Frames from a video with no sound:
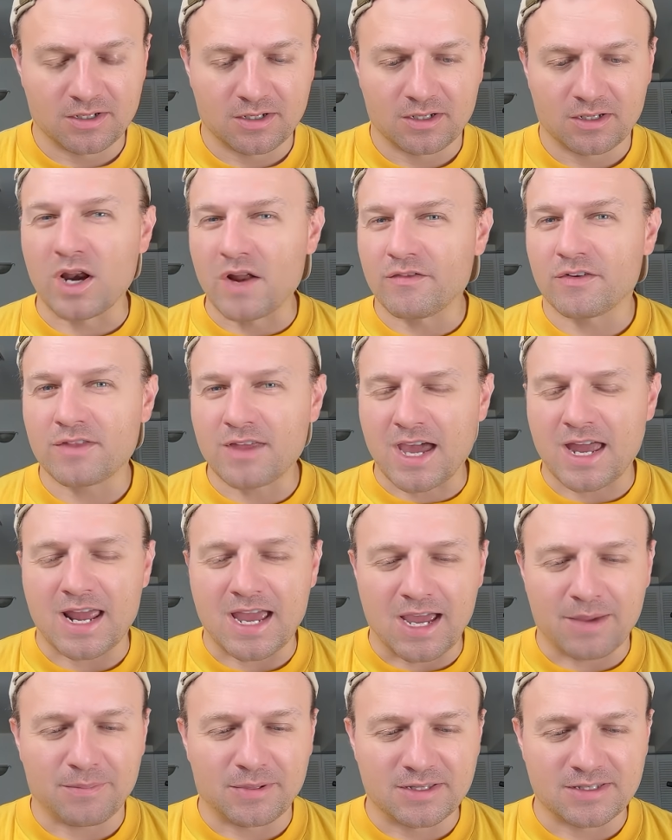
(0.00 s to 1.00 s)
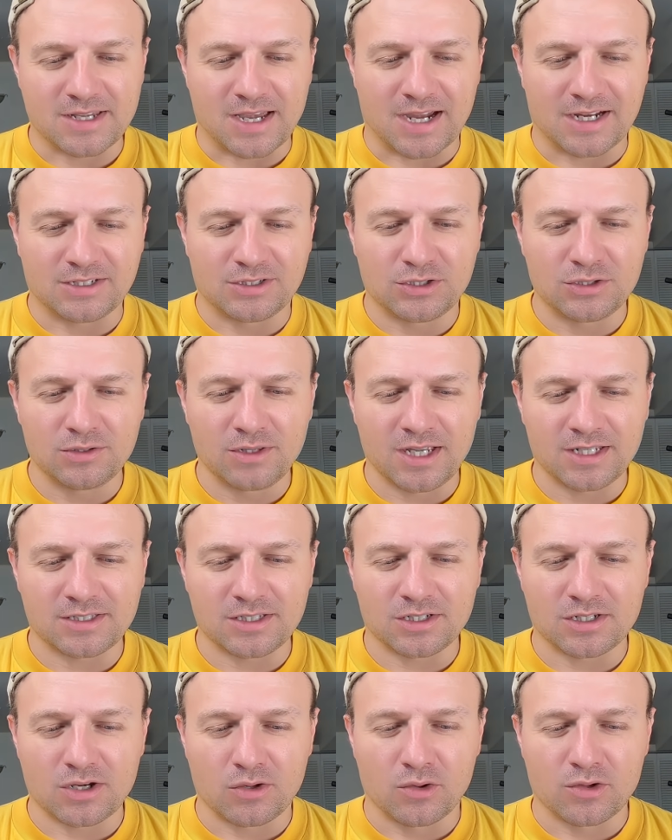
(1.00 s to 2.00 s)
Whenever that happens, I do like to
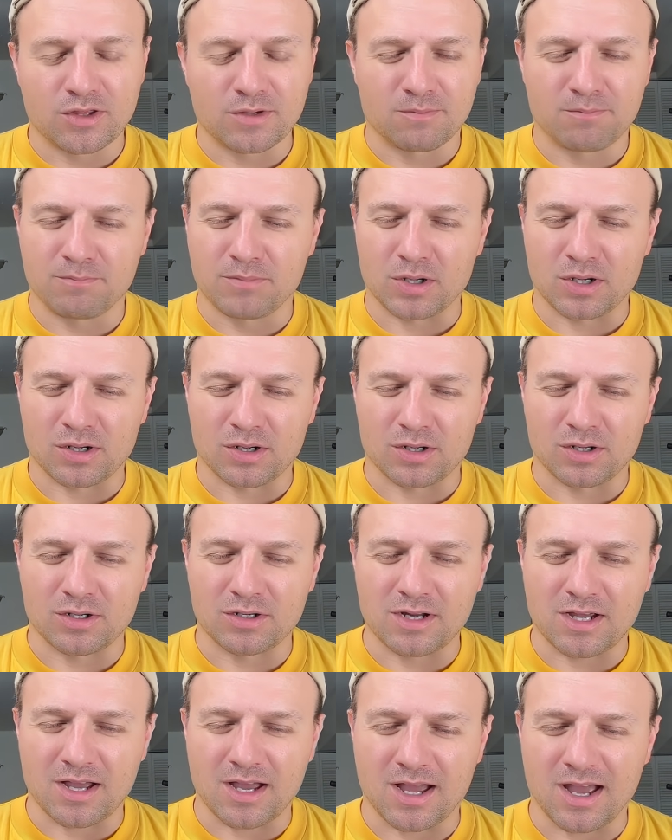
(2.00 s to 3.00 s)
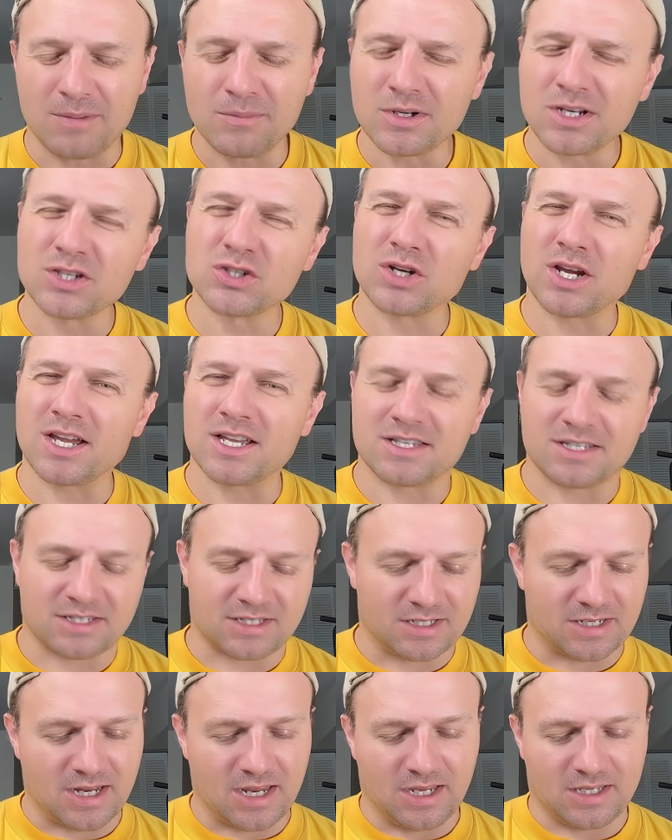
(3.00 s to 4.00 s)
go with a bird. I'm going to try a
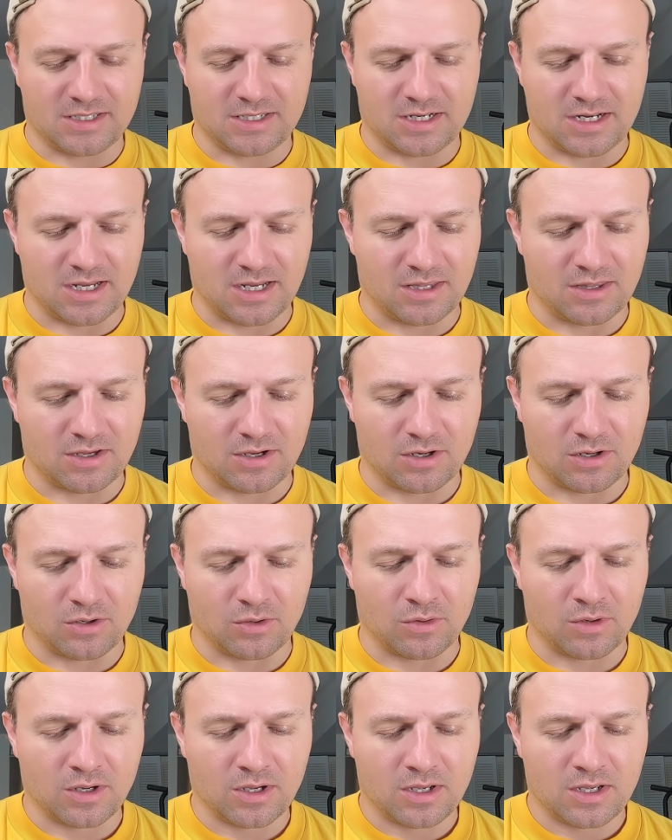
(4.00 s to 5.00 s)
snake today, though.